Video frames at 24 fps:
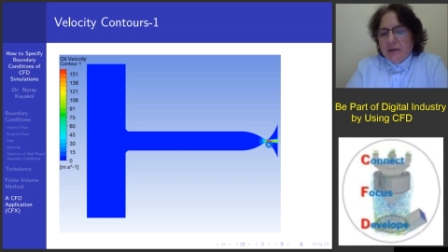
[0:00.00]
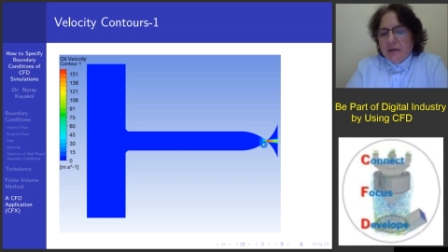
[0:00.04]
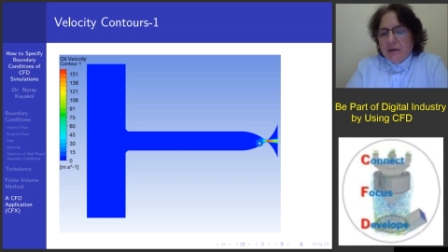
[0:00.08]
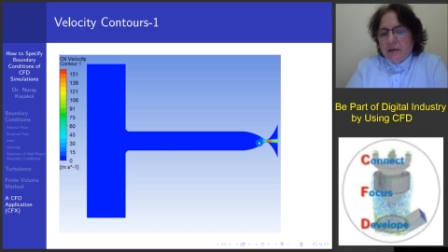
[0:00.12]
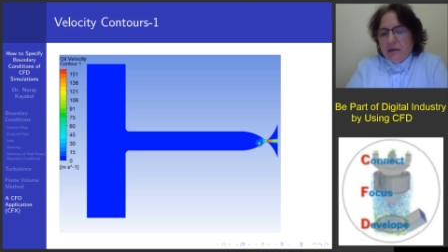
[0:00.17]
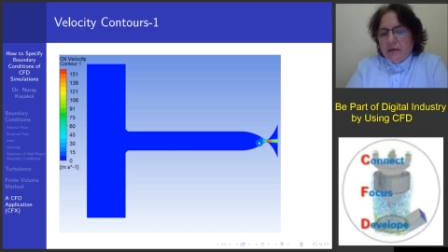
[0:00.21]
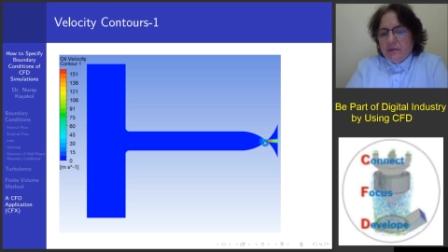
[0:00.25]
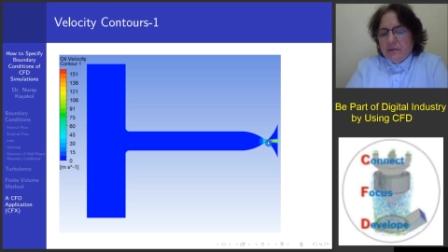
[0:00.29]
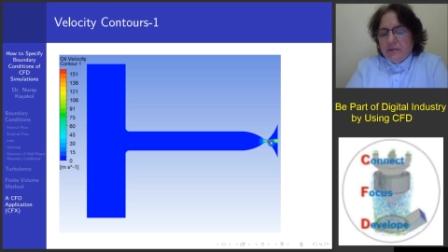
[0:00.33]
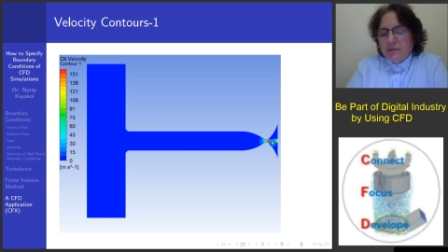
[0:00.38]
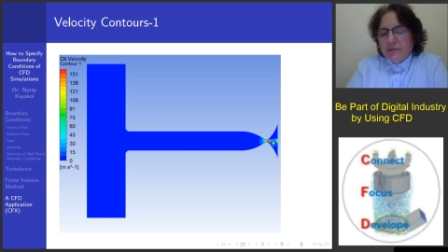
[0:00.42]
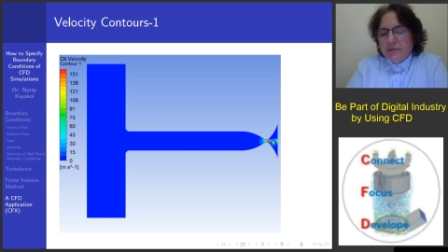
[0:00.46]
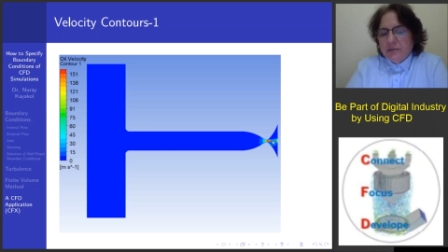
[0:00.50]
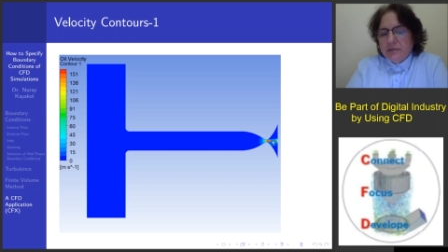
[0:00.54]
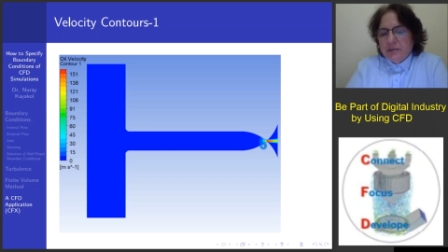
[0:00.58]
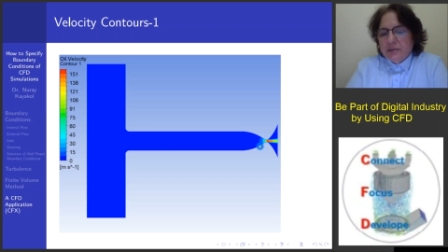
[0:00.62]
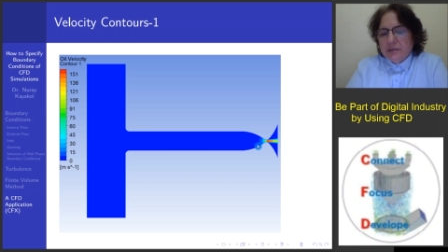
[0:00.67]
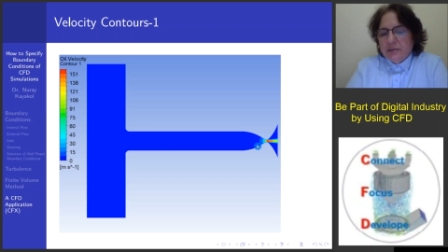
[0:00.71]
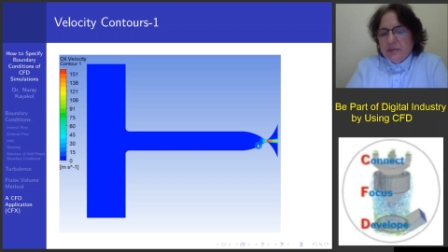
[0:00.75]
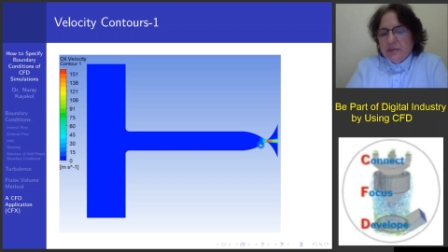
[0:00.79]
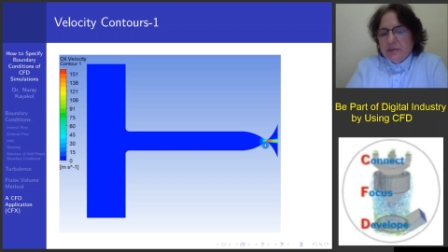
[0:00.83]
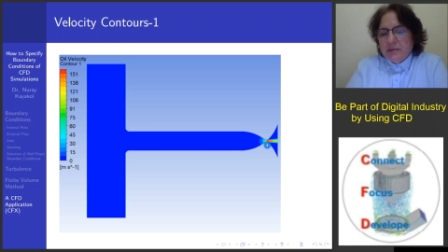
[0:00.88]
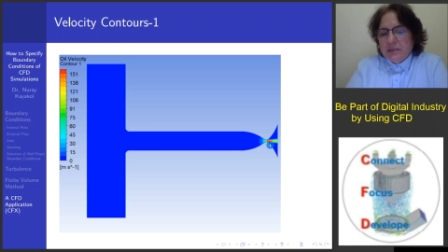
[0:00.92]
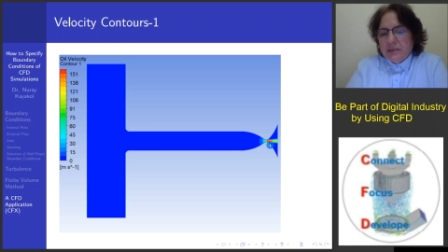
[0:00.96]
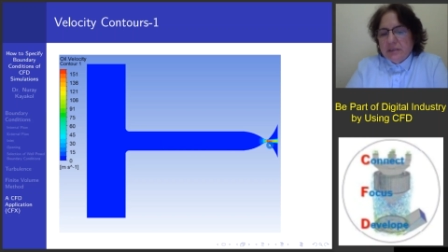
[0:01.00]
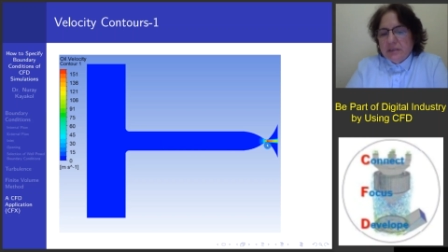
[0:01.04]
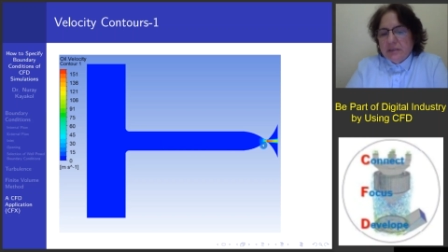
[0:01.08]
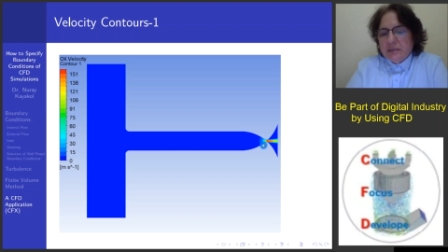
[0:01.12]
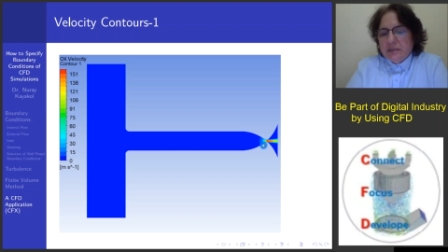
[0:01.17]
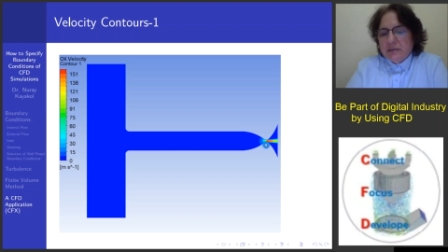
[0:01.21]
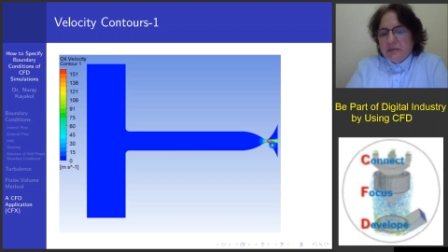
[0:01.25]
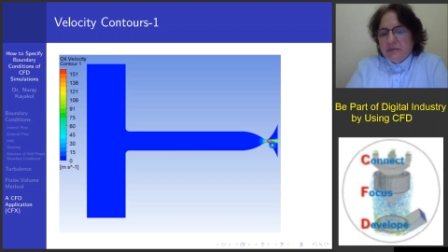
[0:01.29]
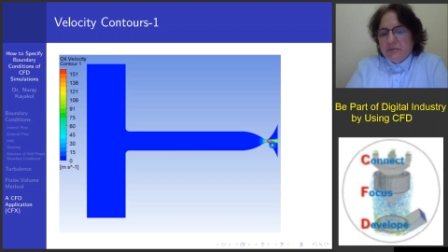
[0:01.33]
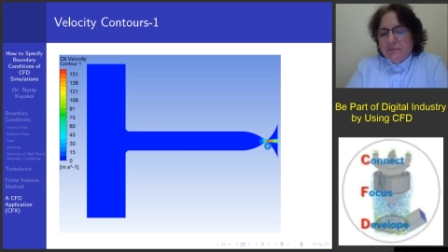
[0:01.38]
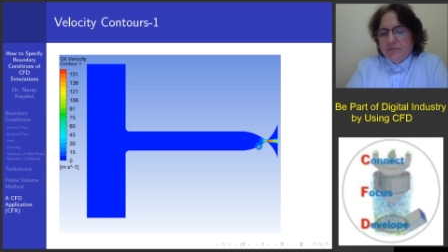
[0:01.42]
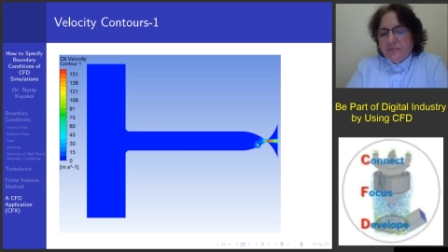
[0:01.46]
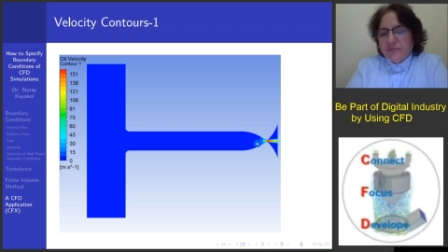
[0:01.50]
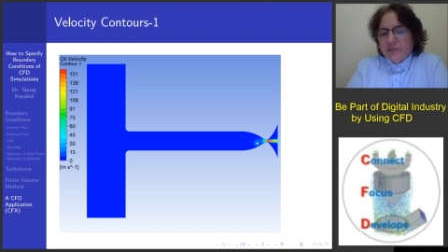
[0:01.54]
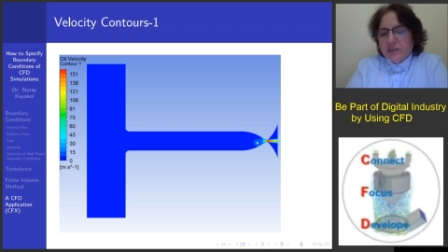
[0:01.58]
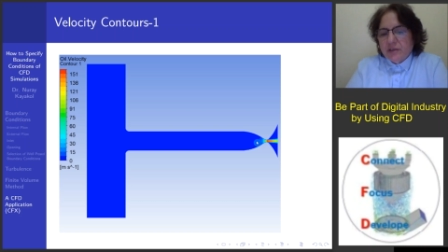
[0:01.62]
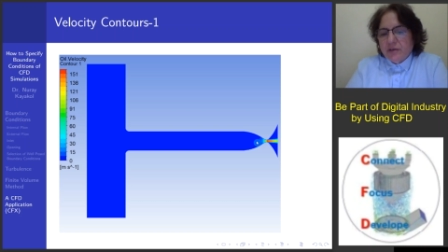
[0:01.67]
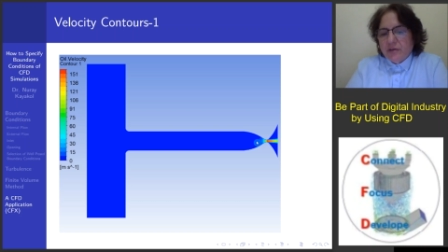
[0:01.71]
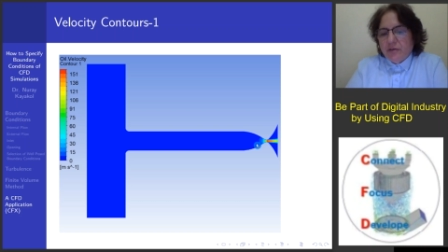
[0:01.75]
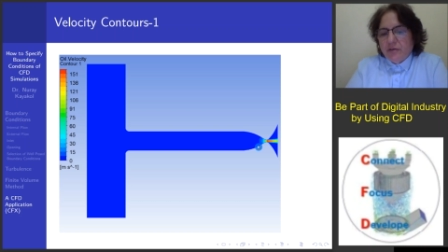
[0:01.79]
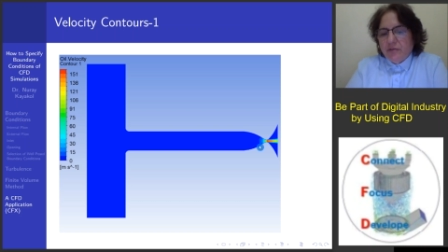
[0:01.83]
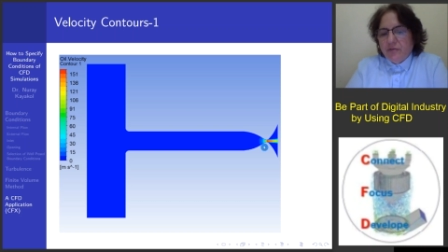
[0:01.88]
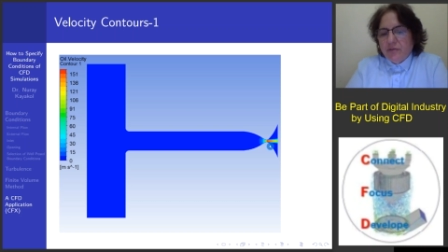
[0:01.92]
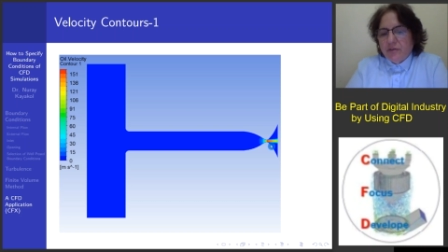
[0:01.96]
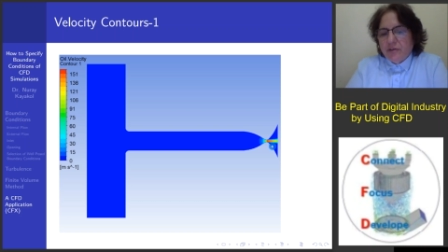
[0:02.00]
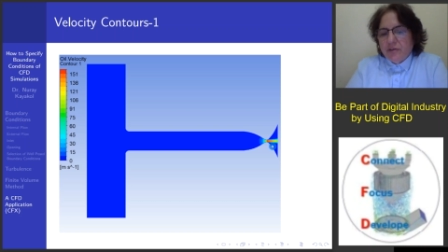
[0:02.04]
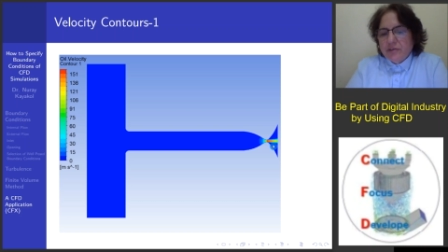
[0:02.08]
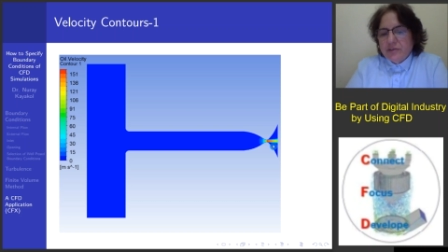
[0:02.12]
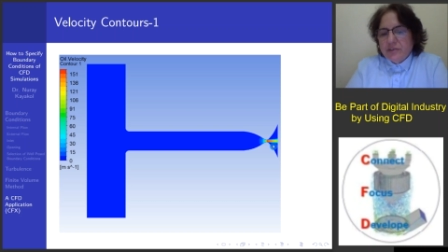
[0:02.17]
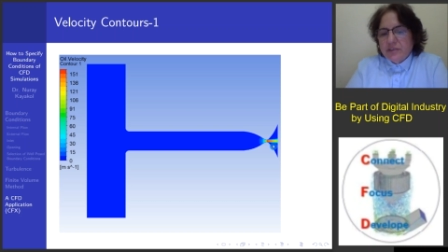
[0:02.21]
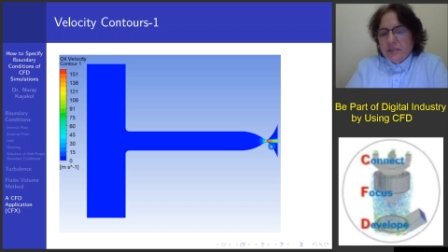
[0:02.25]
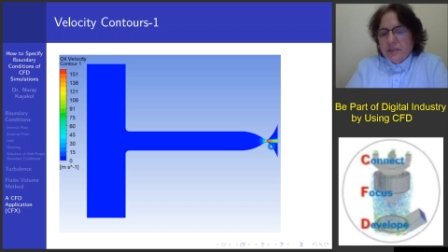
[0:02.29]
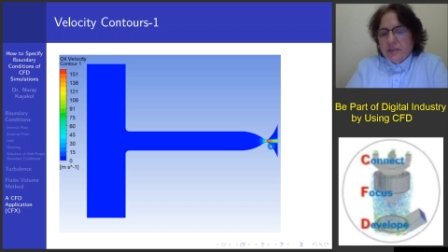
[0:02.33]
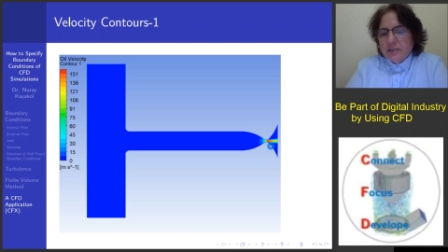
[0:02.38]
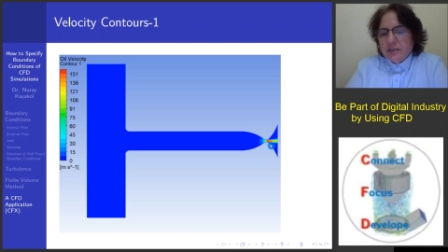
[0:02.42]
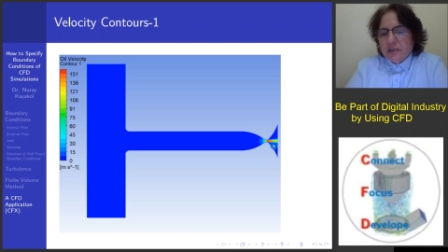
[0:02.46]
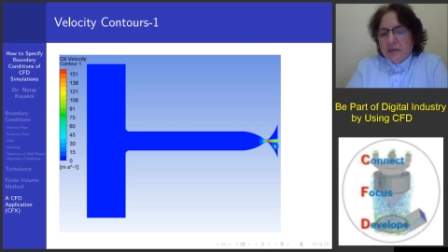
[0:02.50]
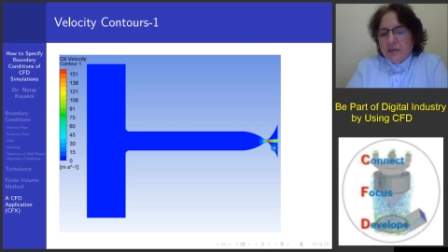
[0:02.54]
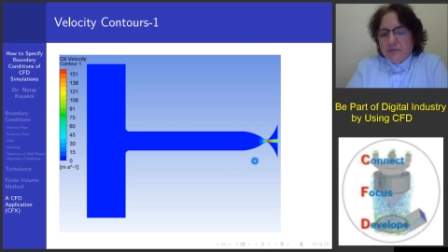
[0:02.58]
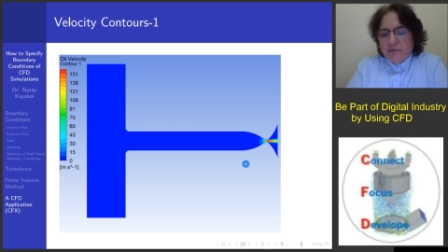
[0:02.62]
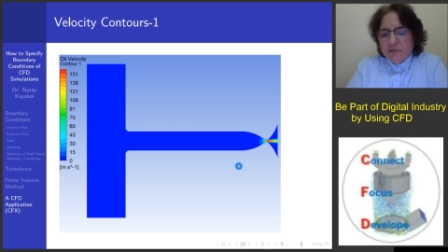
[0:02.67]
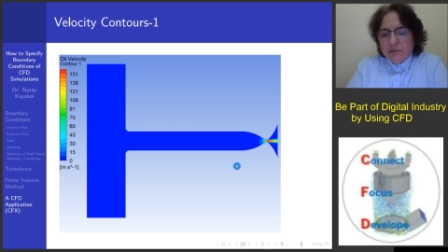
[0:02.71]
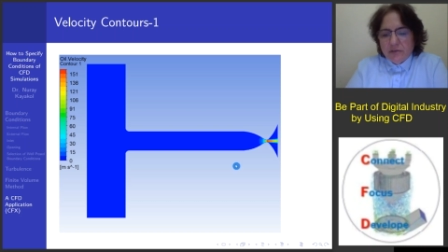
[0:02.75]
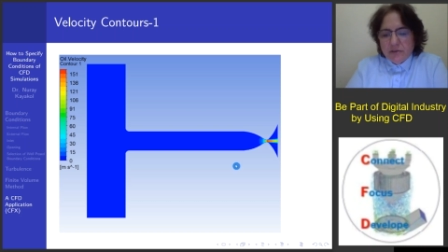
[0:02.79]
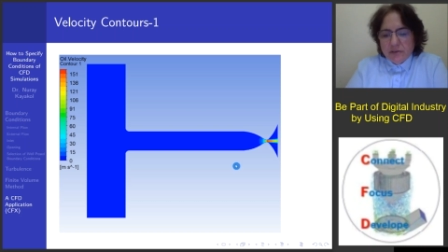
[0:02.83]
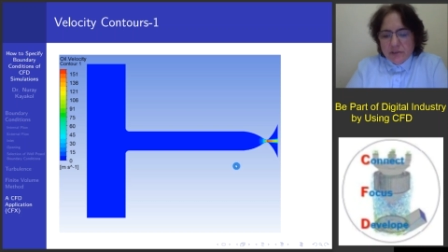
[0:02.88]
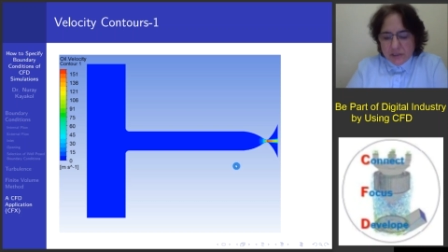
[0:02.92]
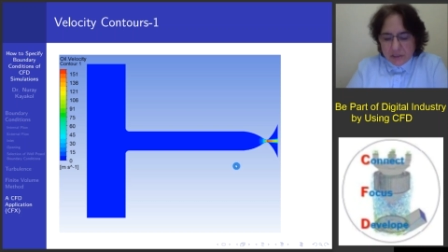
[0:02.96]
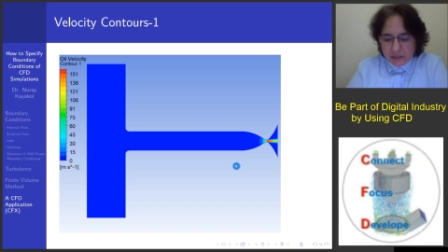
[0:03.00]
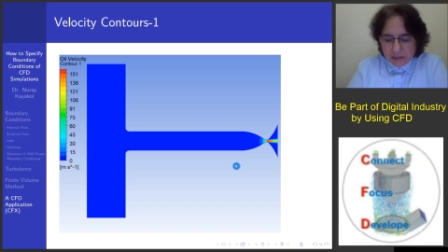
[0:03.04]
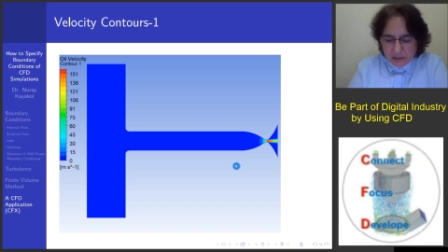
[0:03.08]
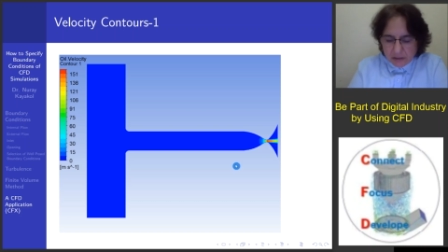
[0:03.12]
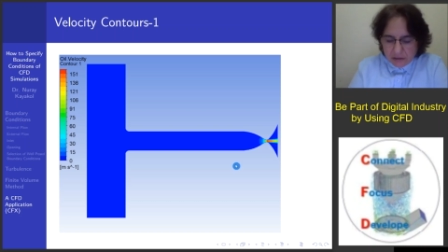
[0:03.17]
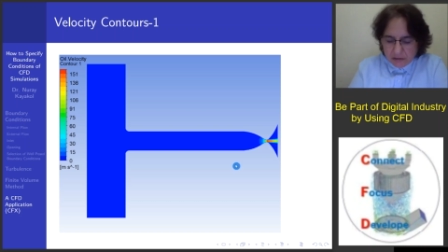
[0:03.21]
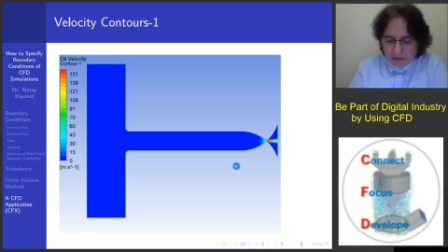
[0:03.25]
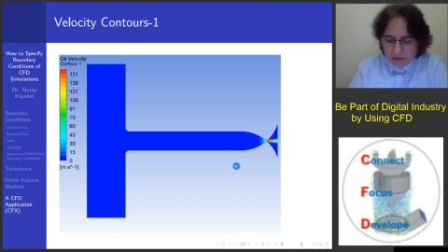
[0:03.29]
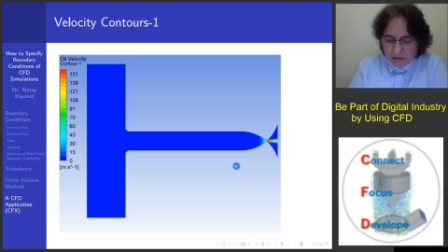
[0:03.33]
along the converging diverging